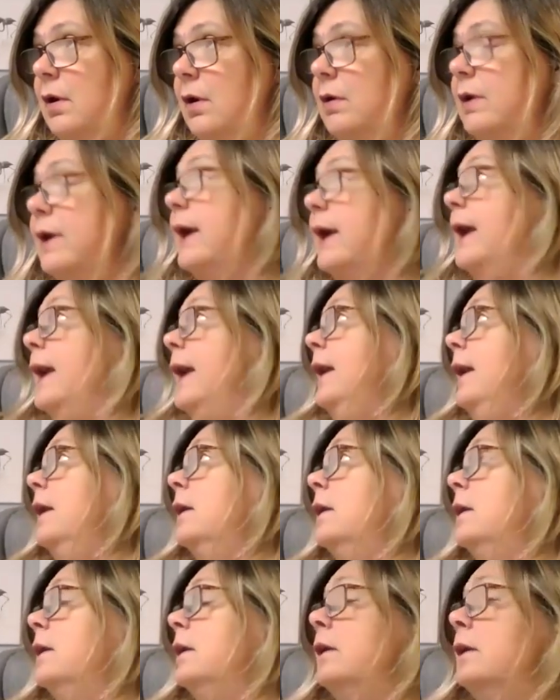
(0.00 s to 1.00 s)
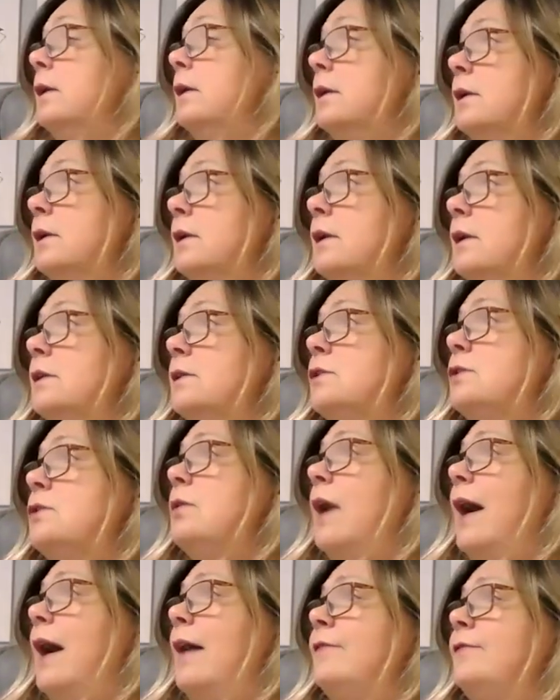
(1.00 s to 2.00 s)
Okay. Do
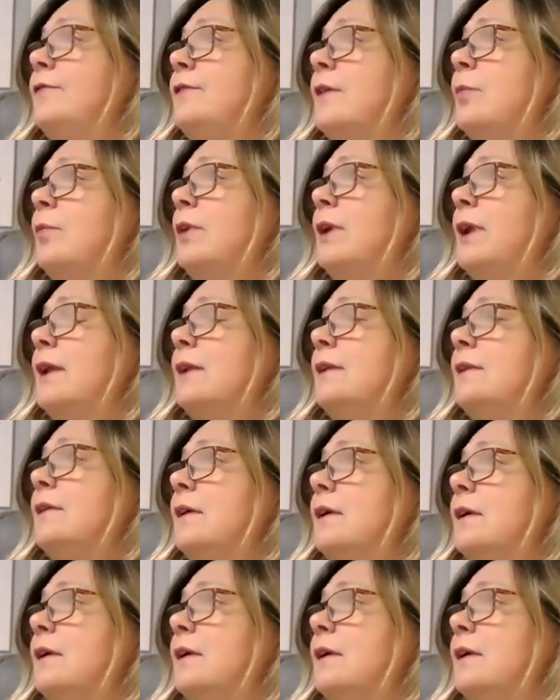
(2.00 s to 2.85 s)
you have someone at...